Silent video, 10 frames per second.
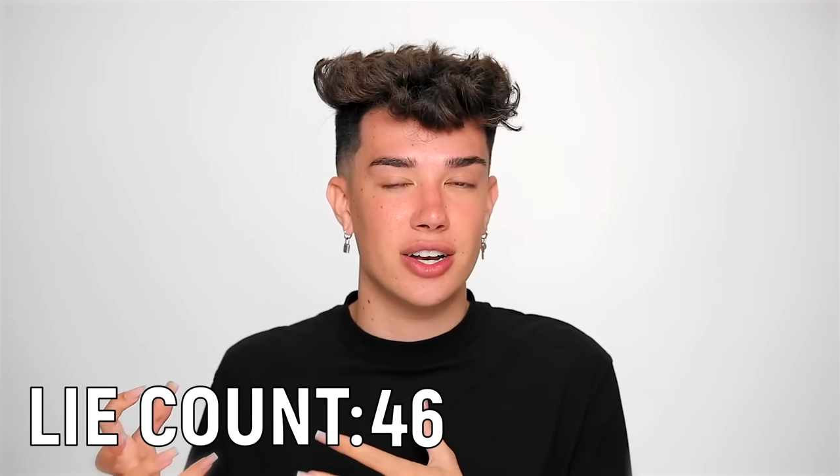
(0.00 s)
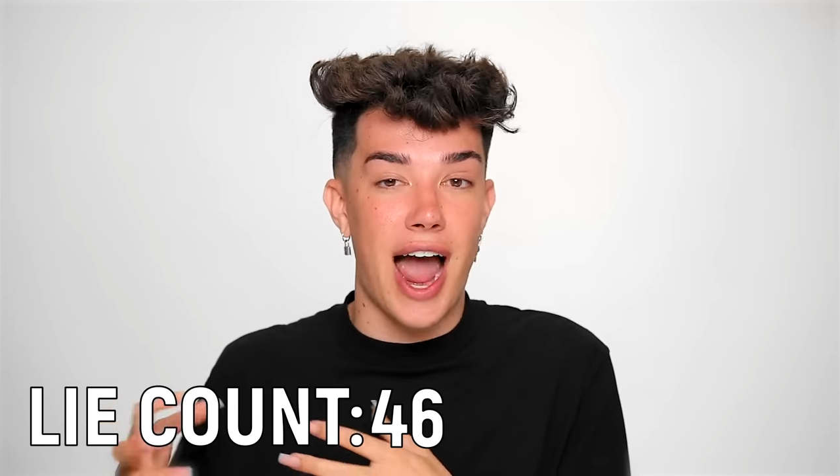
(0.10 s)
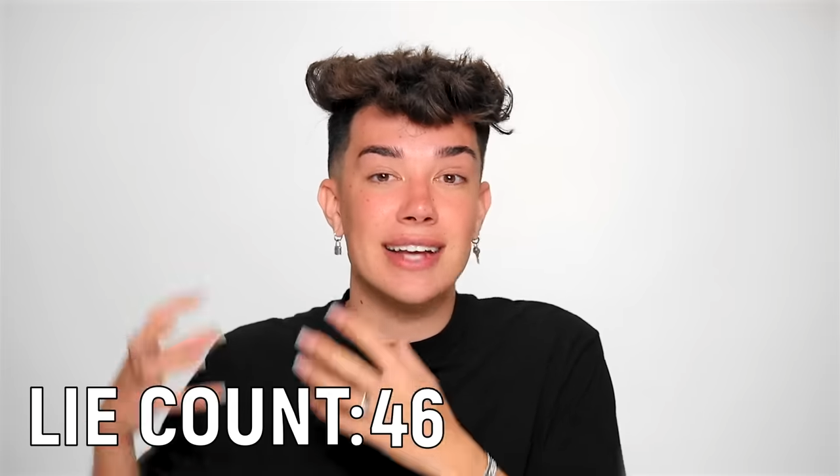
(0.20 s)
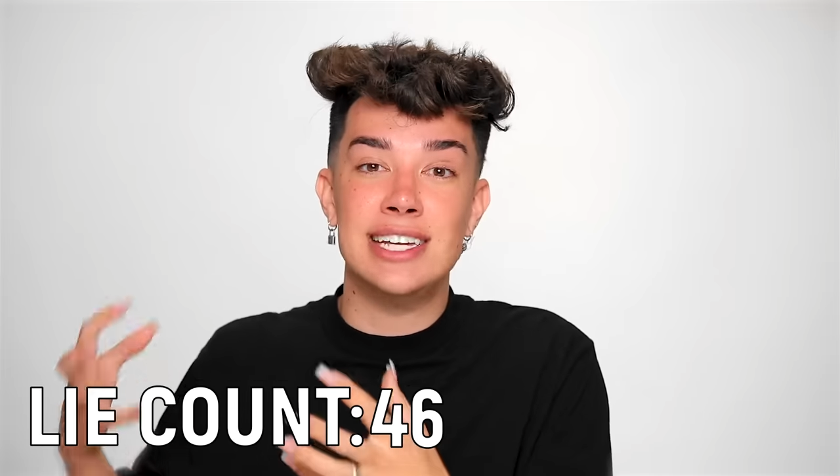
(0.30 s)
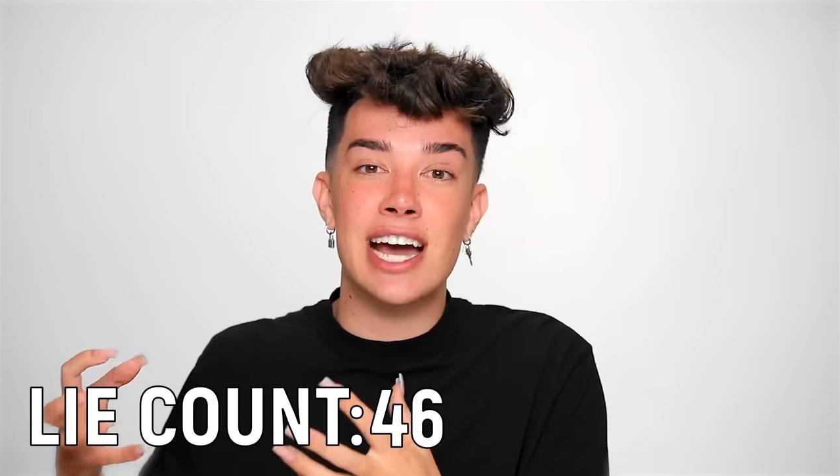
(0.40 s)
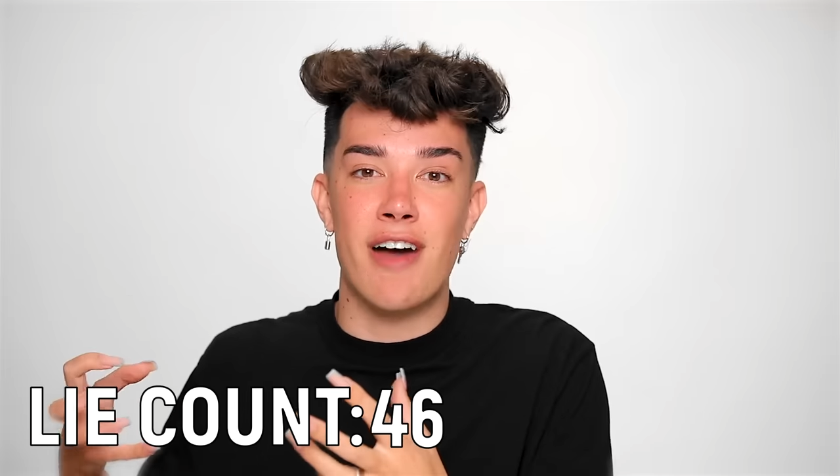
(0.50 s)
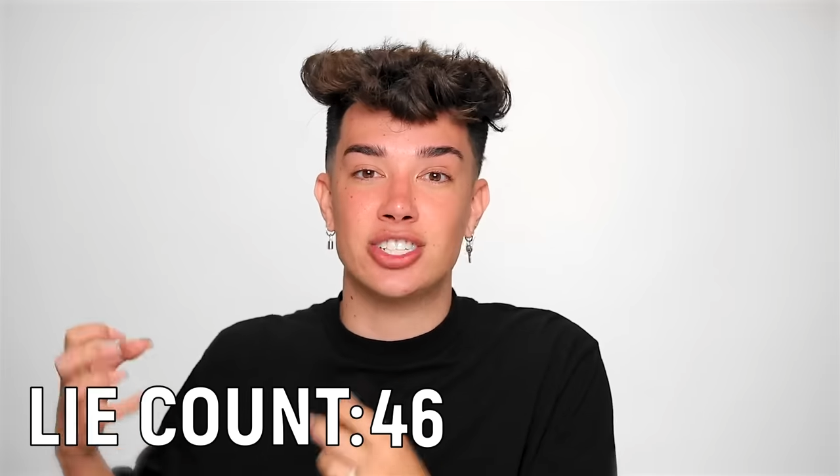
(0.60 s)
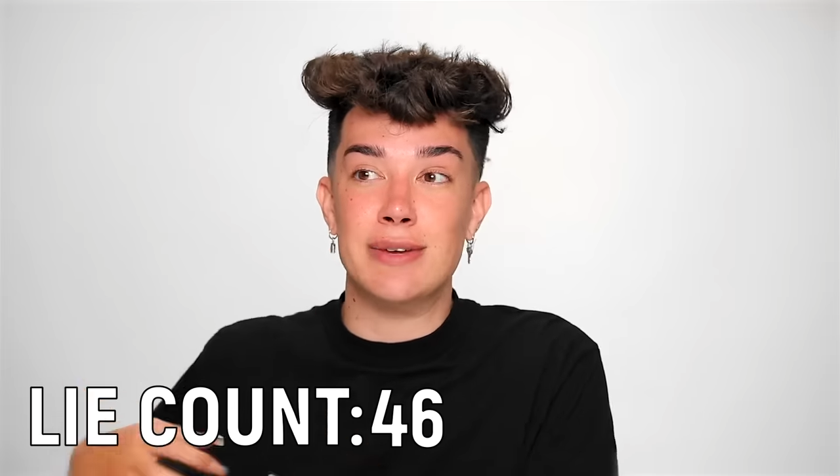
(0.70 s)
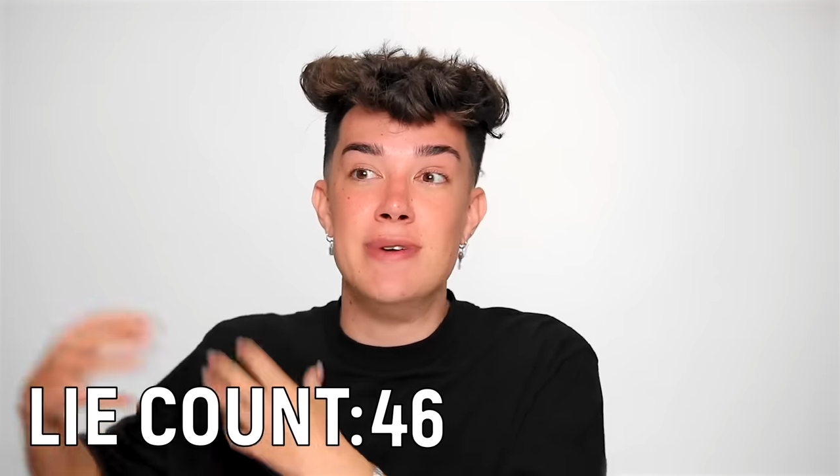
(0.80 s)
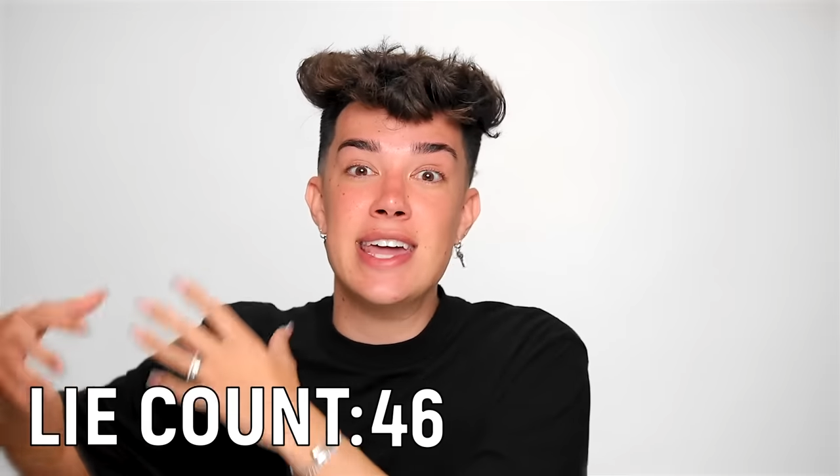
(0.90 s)
idea of
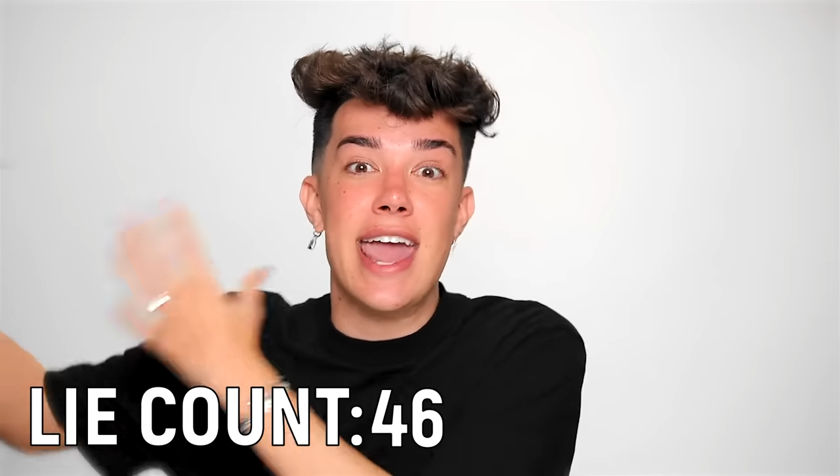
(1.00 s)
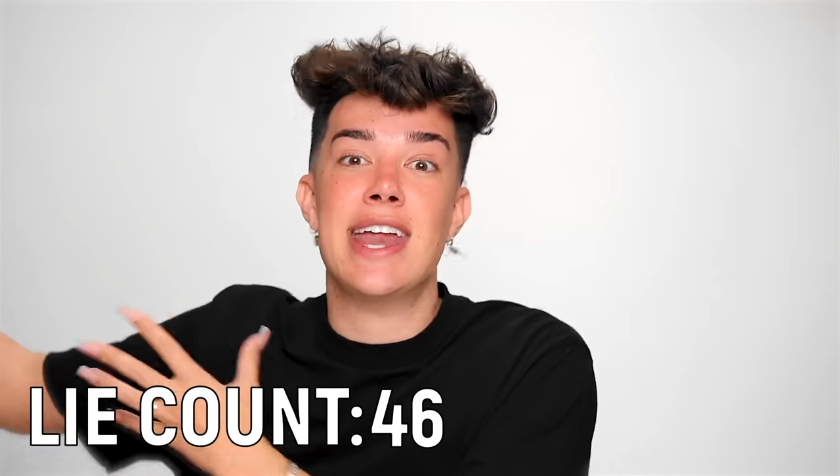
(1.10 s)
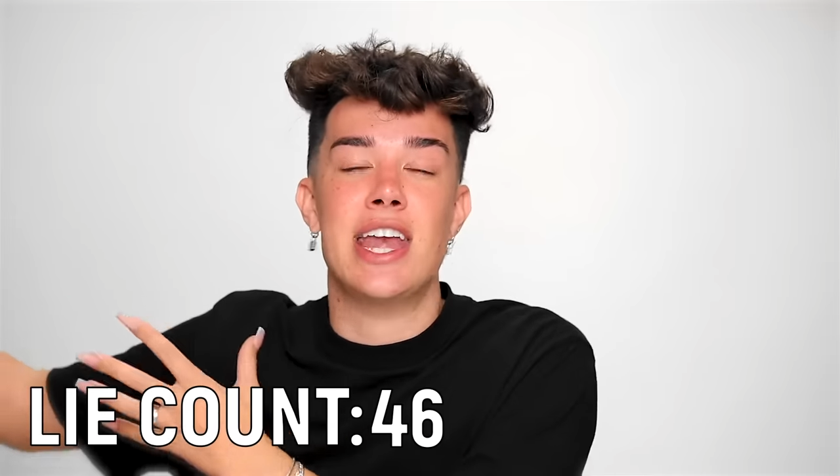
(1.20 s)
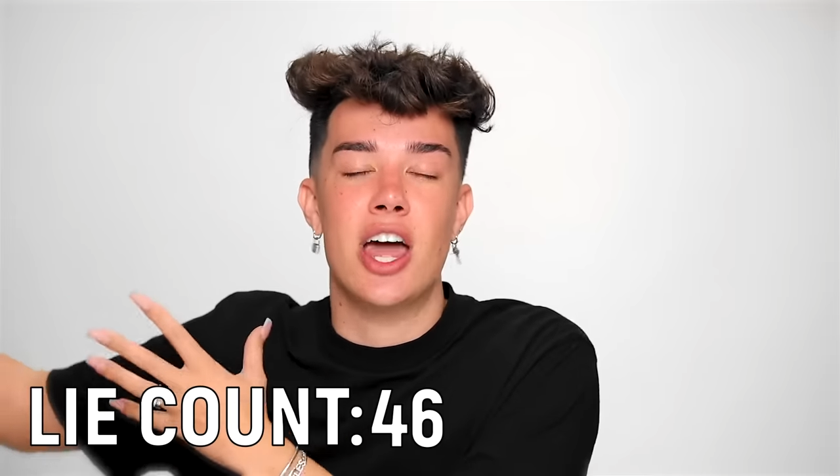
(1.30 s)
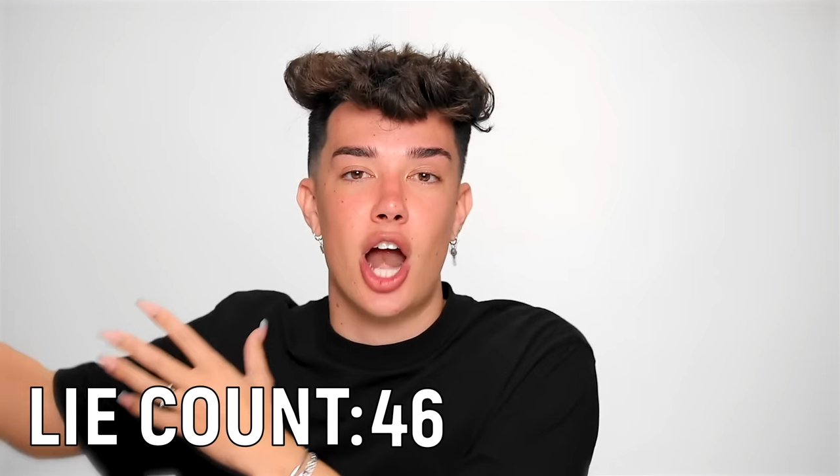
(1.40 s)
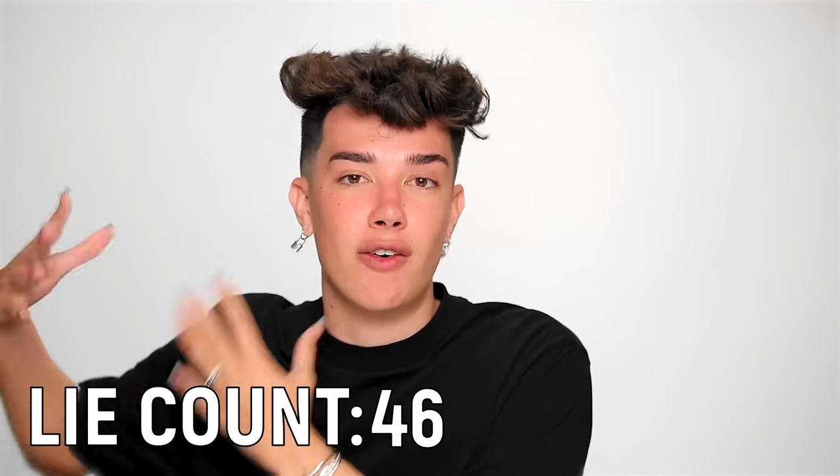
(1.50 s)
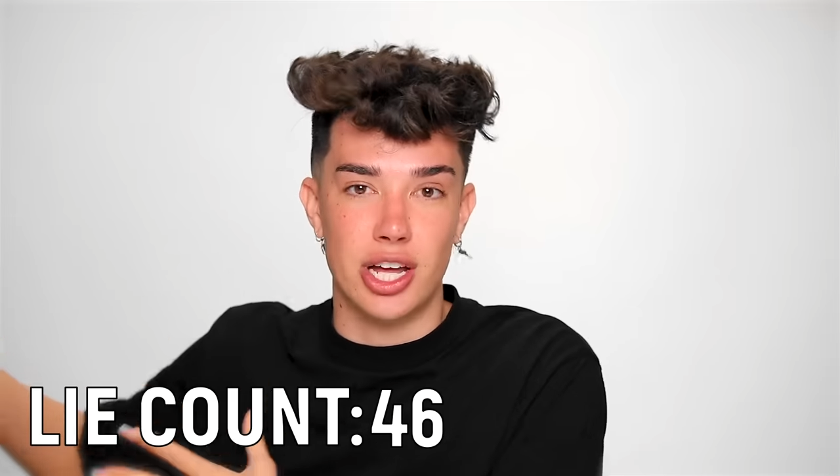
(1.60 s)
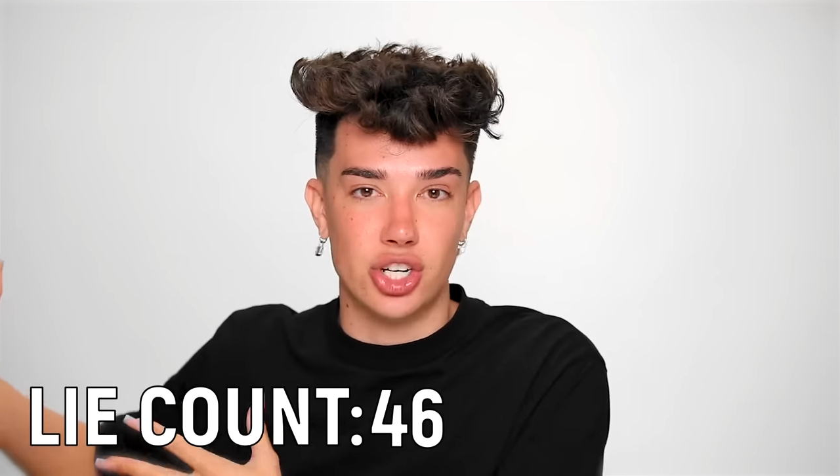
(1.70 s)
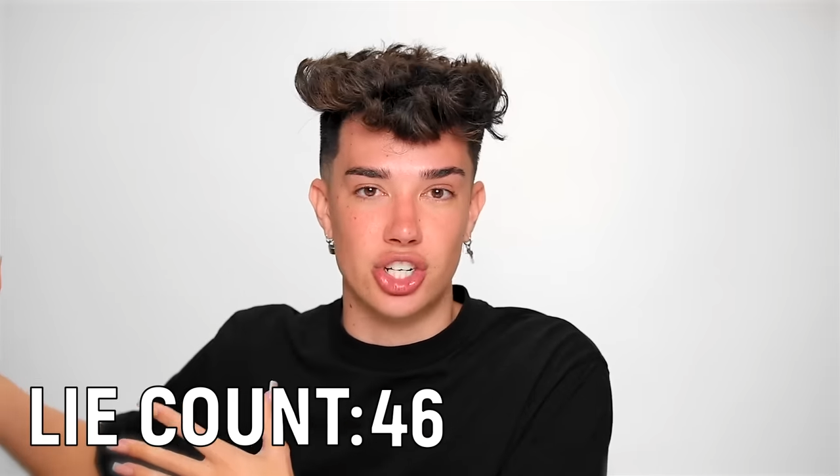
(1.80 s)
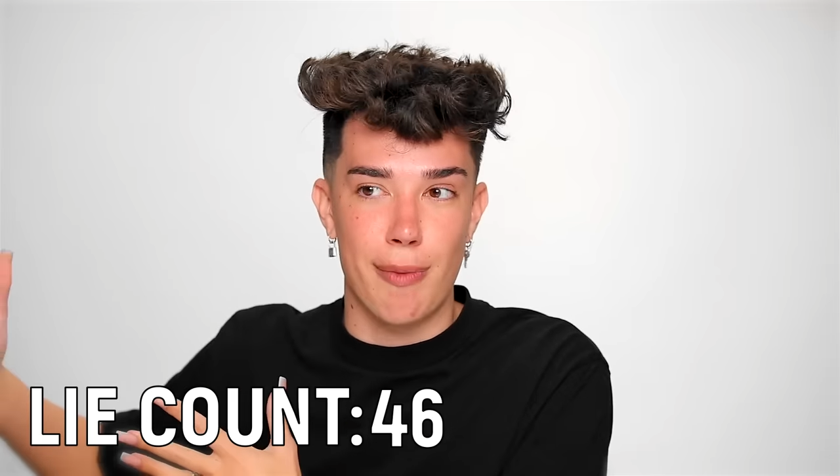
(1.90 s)
actually being in a
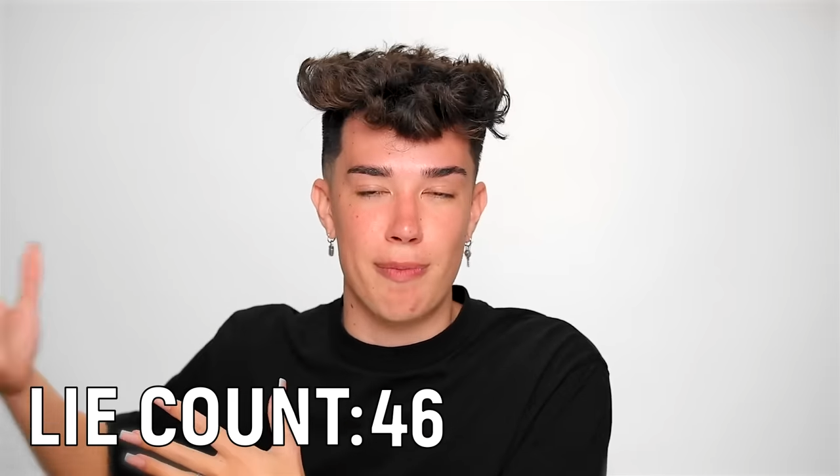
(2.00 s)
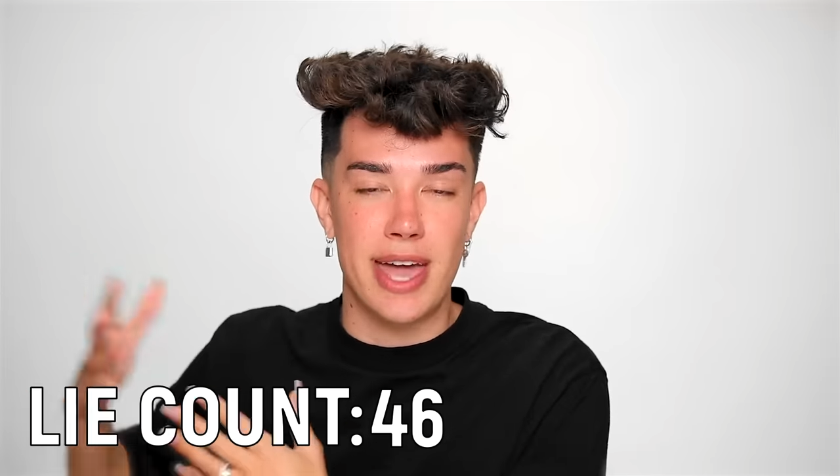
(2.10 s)
relationship